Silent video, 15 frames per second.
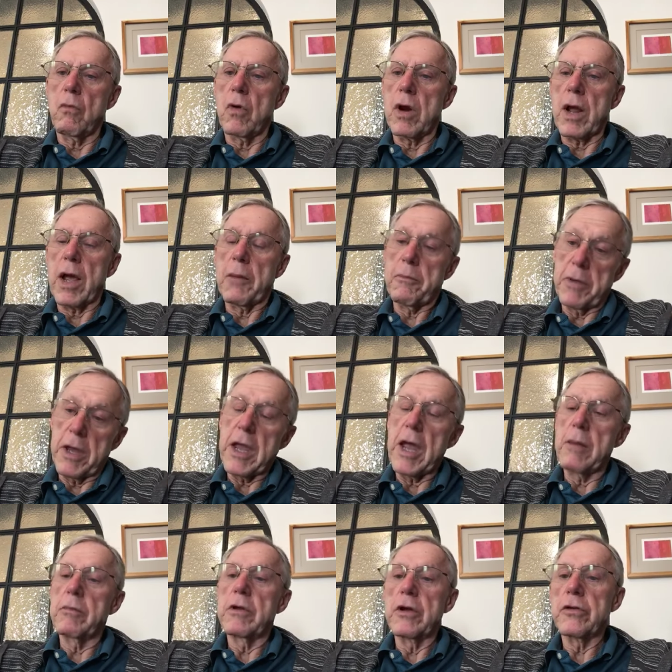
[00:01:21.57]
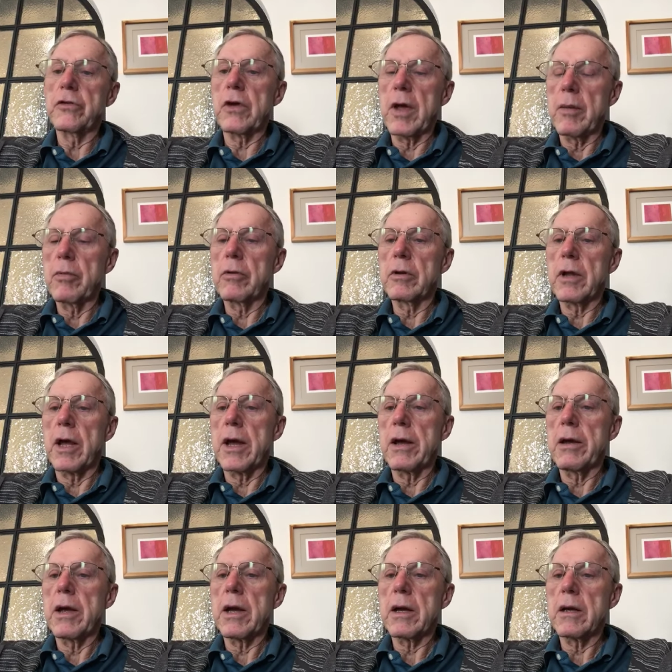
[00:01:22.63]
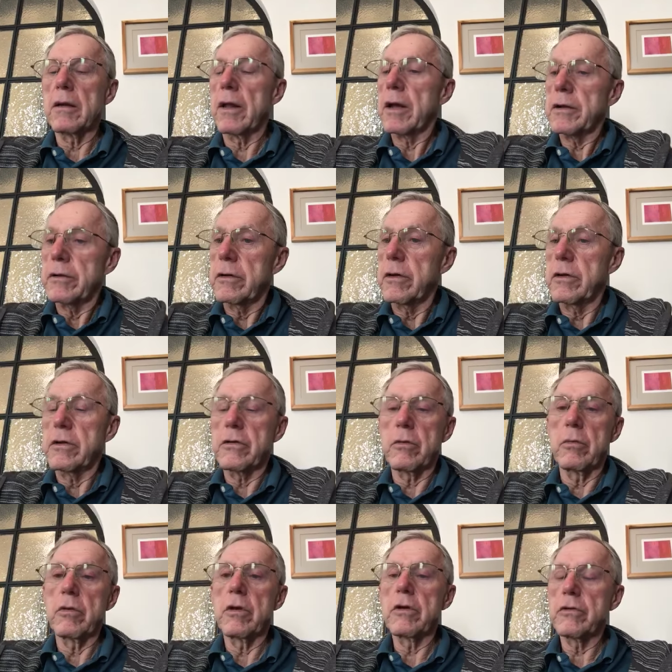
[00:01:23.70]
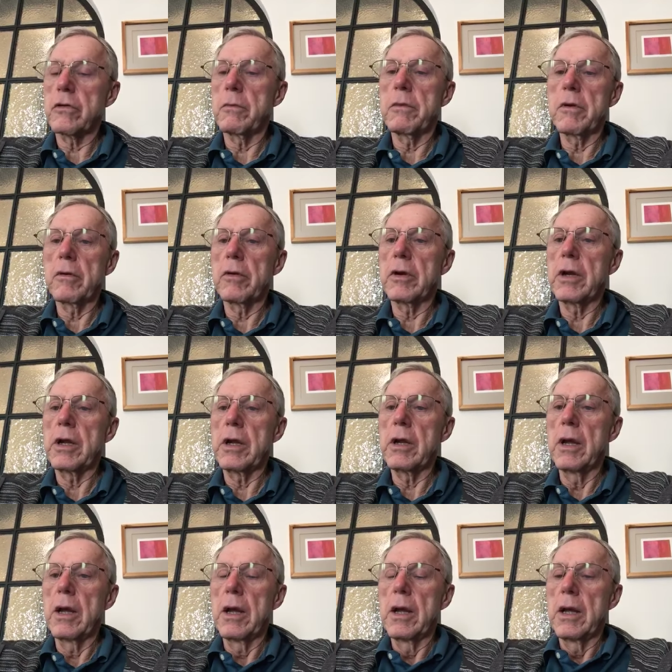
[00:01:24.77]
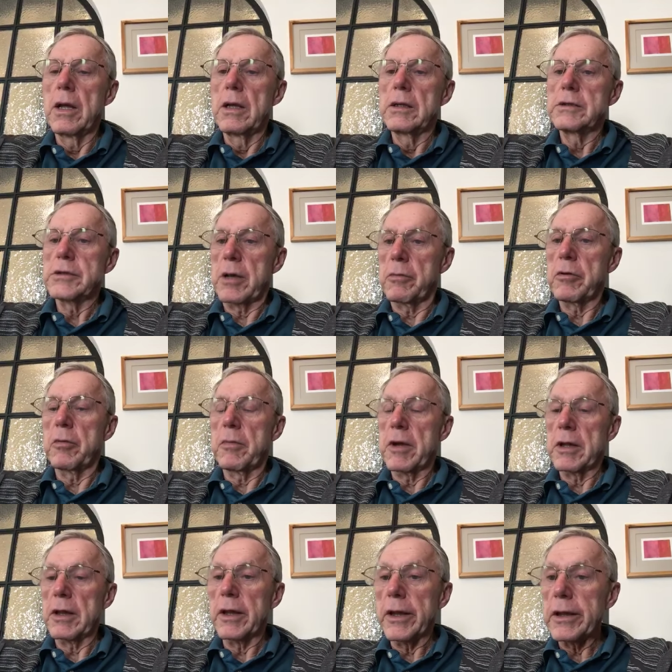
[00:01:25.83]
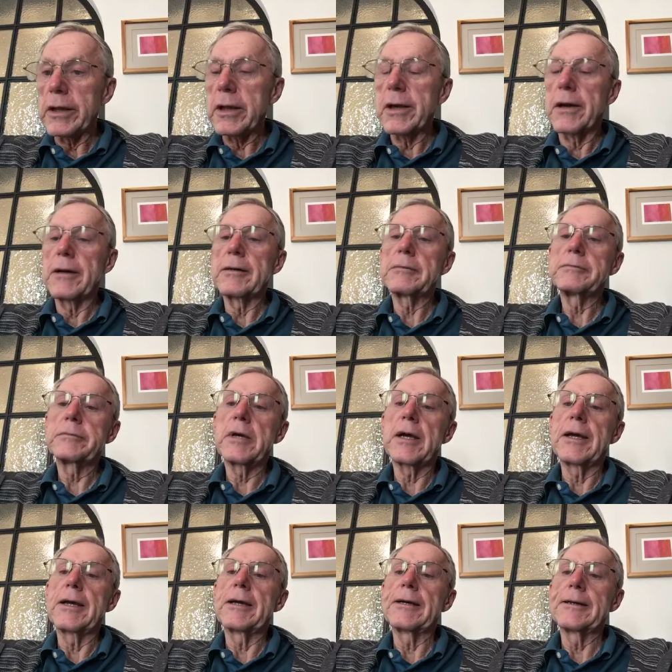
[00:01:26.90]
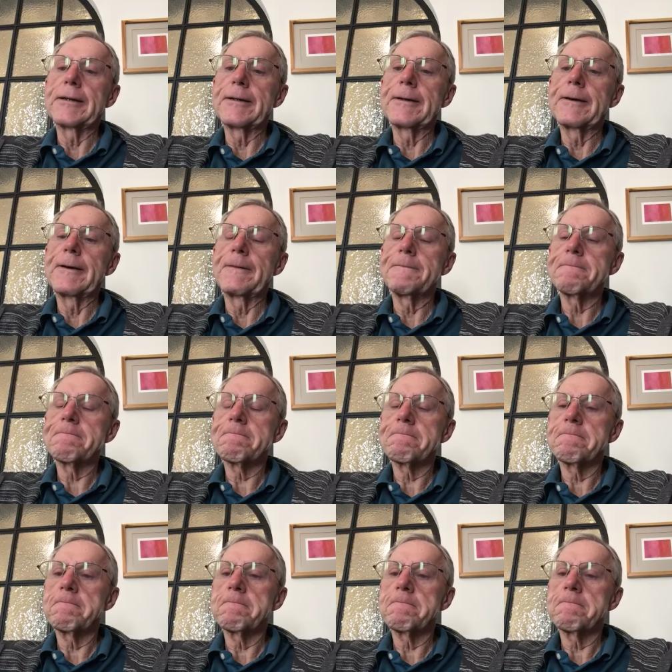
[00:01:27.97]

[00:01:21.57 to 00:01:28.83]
when I became disabled, I collected some disability supplemental income and um,